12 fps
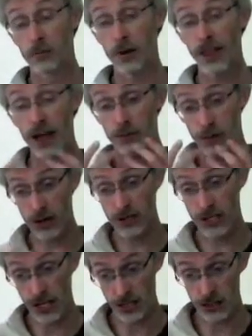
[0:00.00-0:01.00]
But that
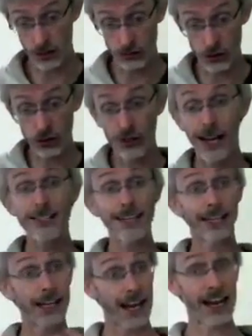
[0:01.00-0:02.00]
process of
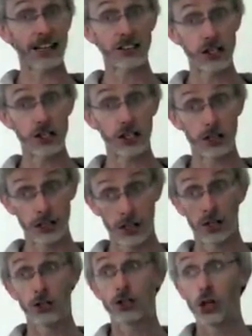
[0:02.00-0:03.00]
creating an antigen
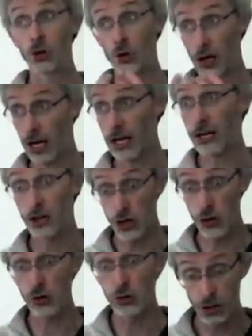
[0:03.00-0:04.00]
to a
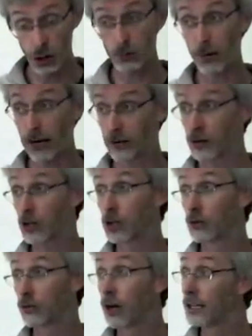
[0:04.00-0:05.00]
new compound that
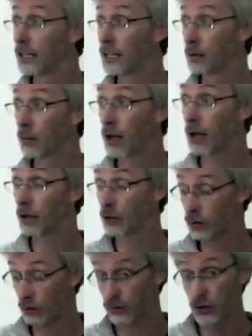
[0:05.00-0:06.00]
you're finding in a plant
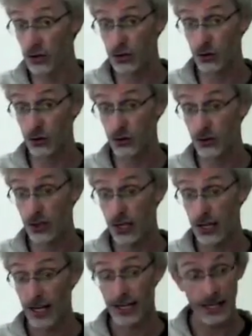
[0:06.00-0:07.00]
or in a food source
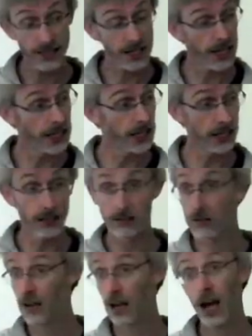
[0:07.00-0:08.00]
can take
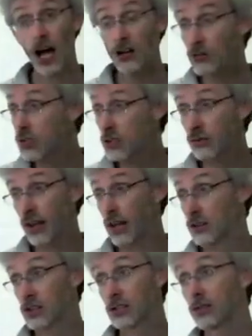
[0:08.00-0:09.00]
hundreds of
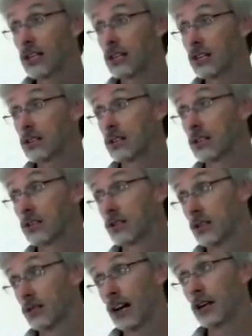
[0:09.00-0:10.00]
thousands of years
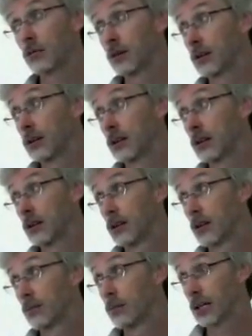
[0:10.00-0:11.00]
to develop,
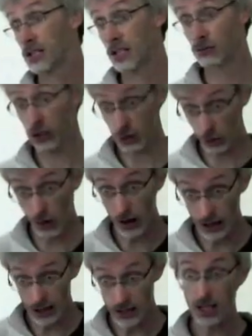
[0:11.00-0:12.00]
because it
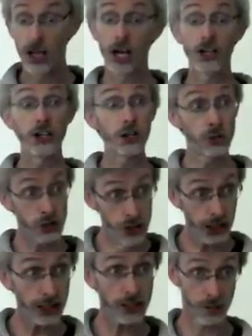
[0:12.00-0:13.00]
requires a new
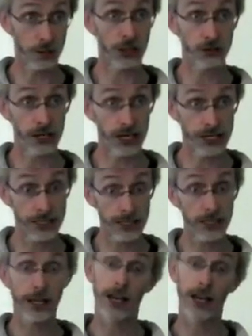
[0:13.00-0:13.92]
gene to be created,